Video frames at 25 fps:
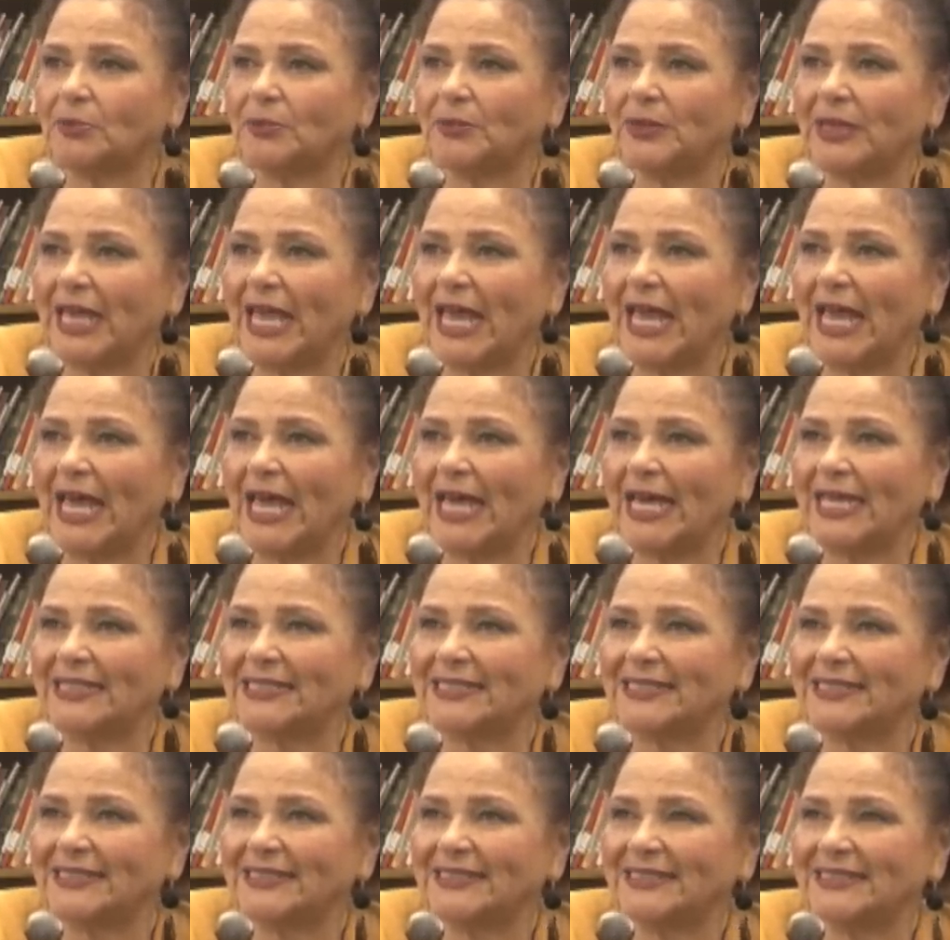
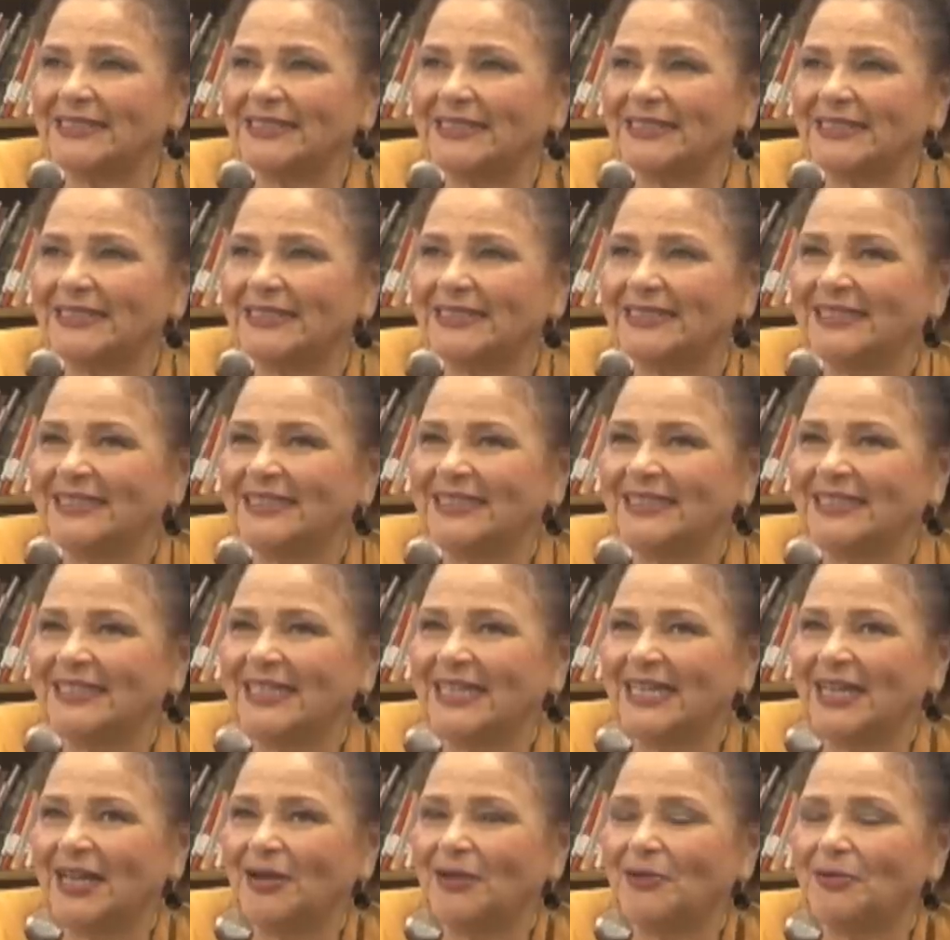that
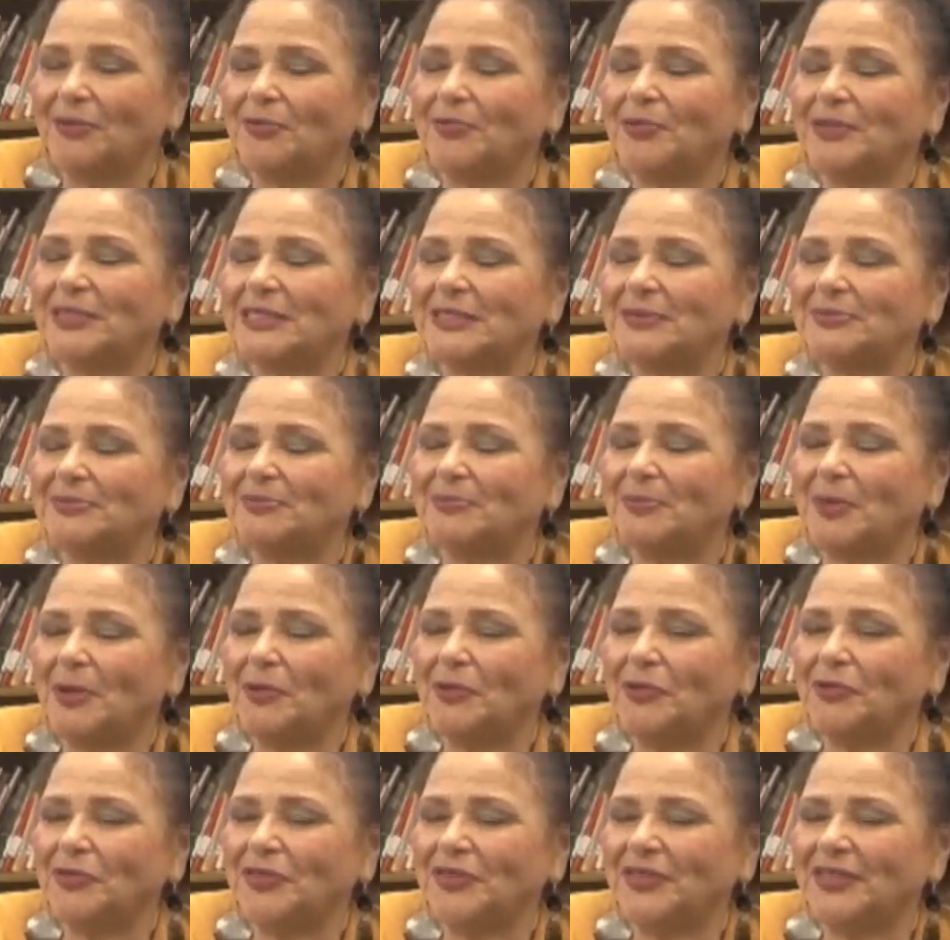was
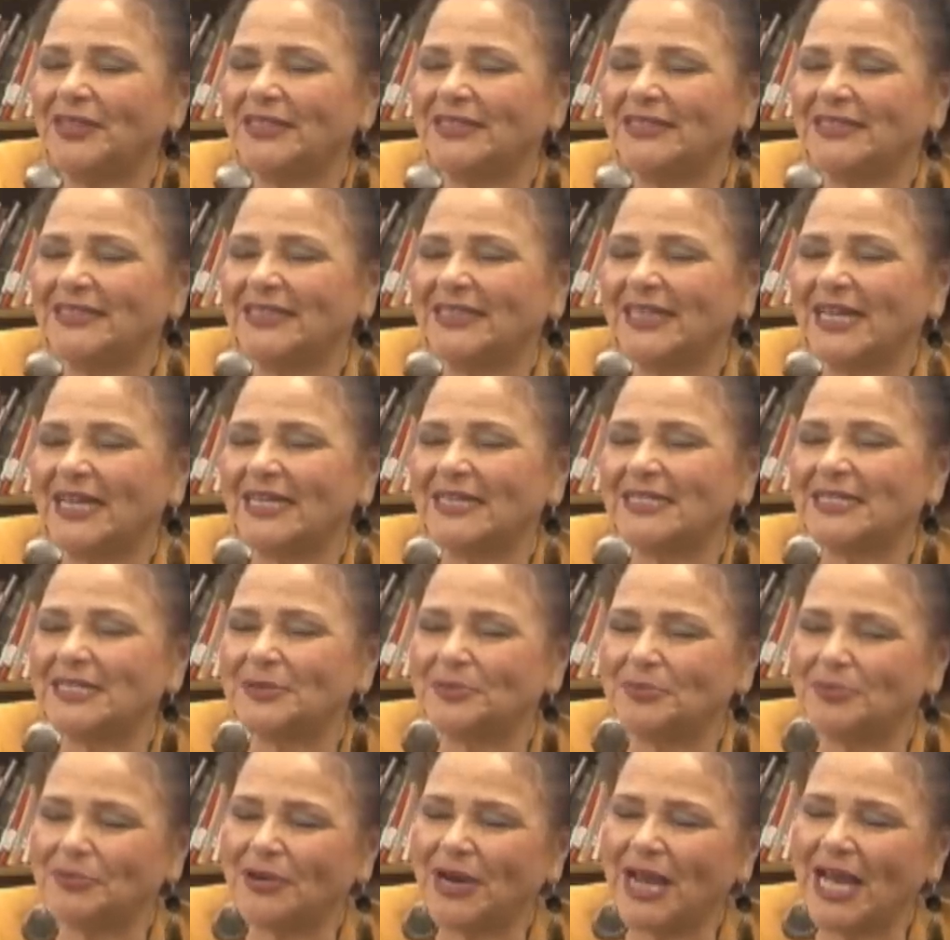both a
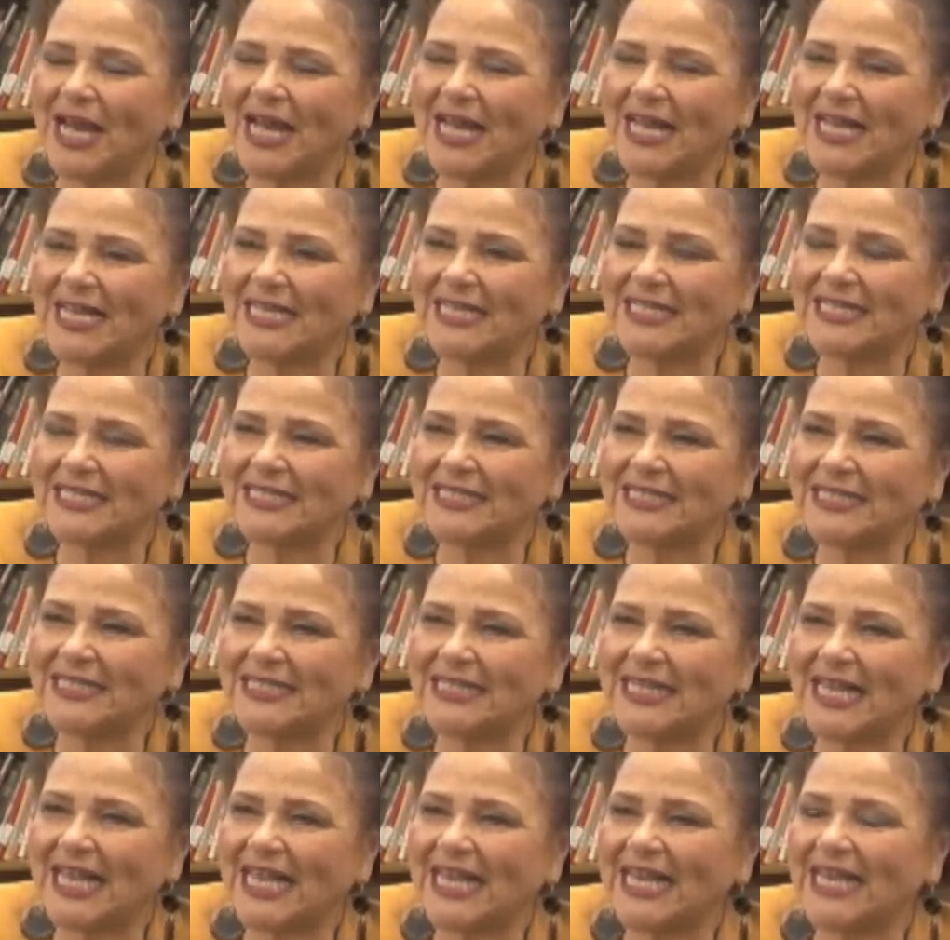surprise
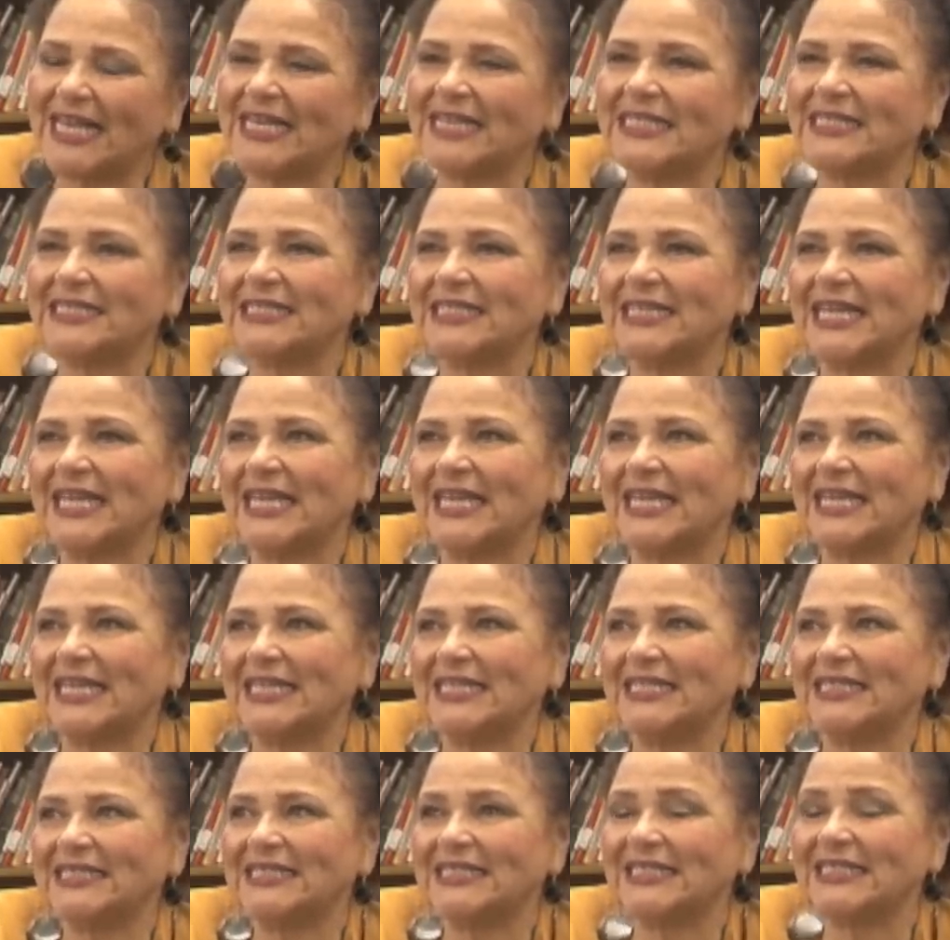and
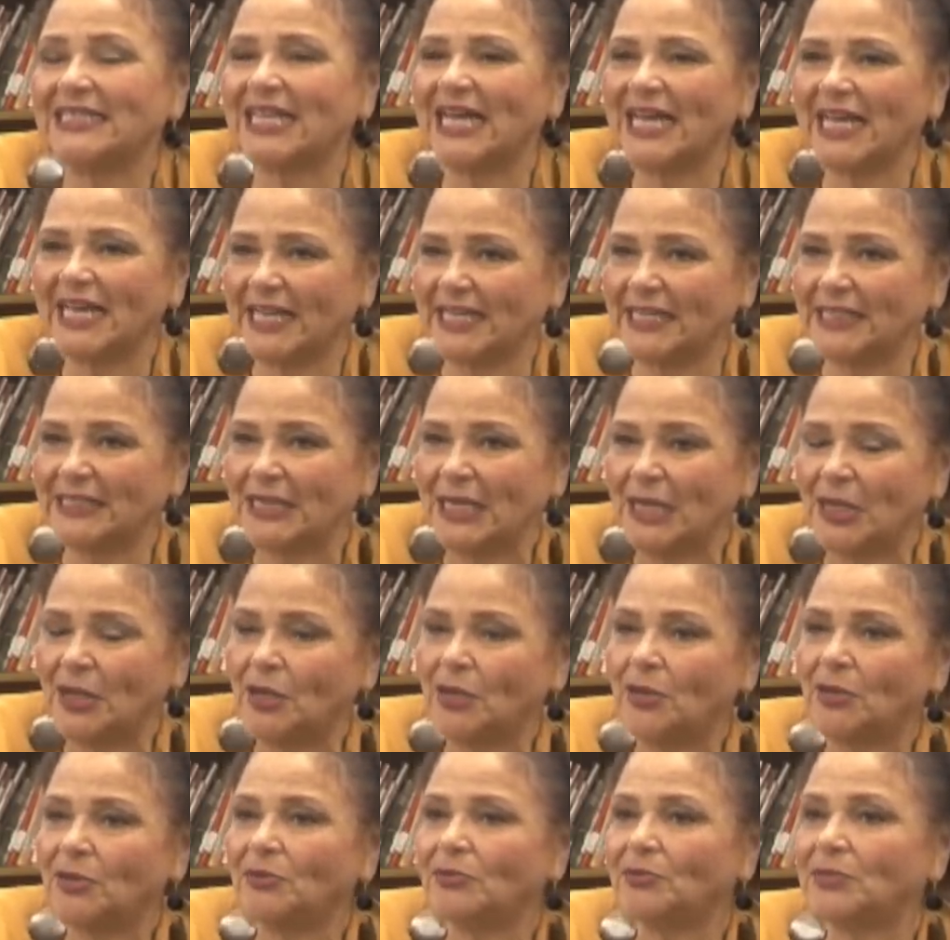a delight
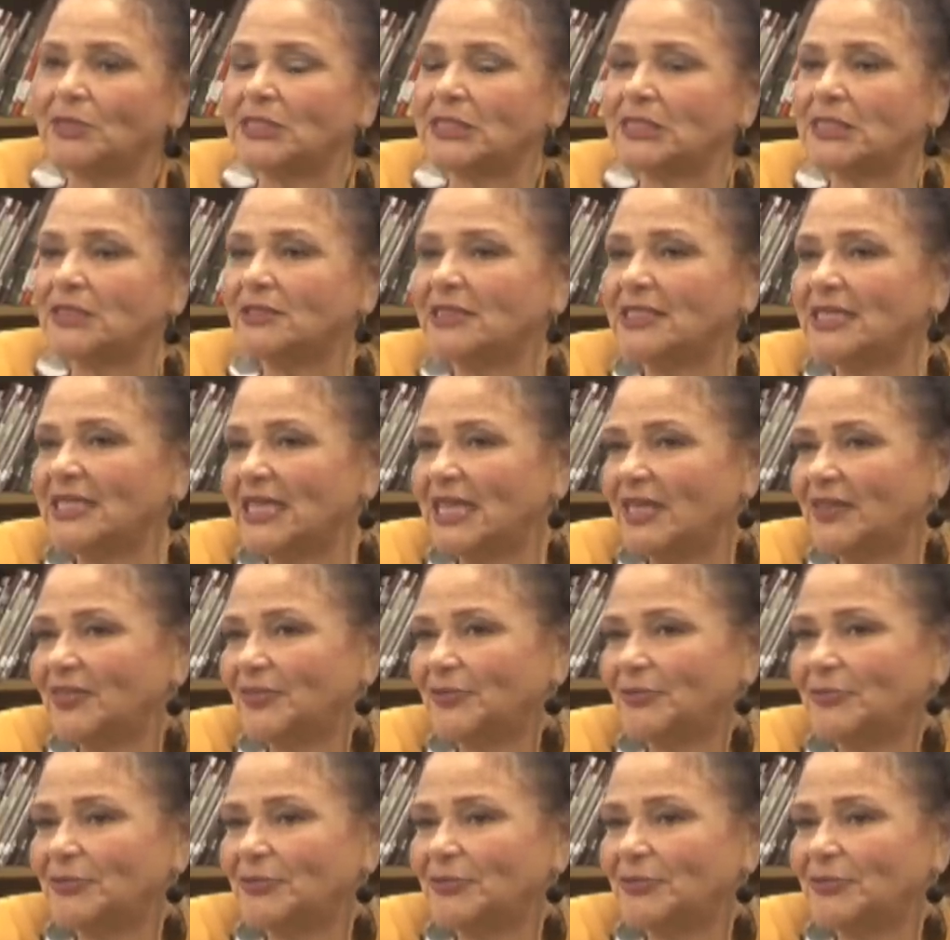was looking at the